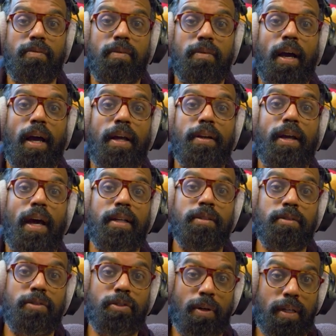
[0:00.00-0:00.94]

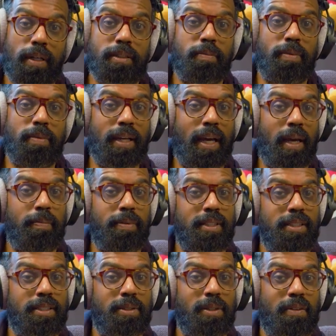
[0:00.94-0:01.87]
and trying to bring
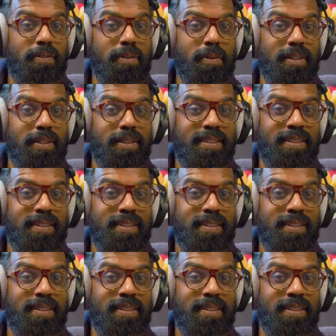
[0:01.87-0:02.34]
happiness to everyone.